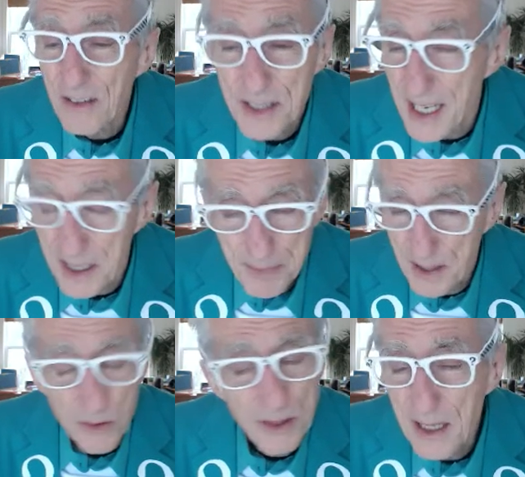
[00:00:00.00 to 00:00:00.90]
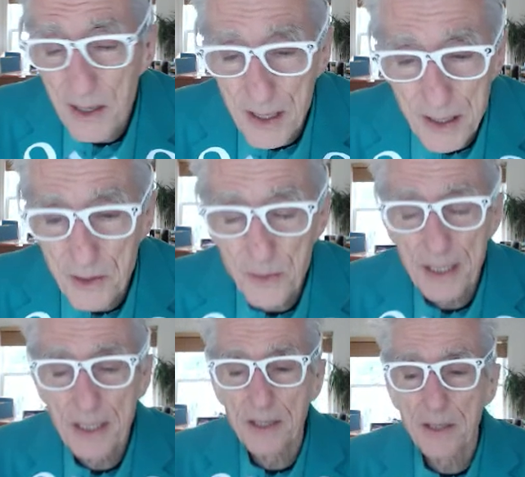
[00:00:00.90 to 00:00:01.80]
set up to do it. They know how to do it
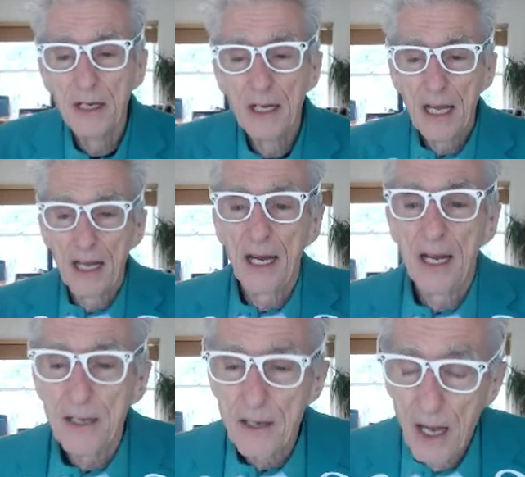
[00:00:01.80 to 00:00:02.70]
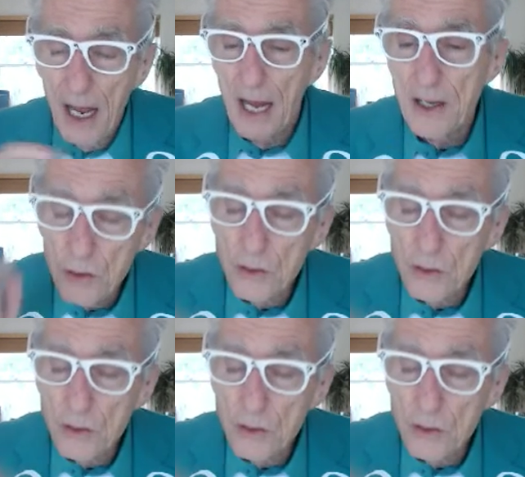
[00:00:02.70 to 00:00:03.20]
easier. And you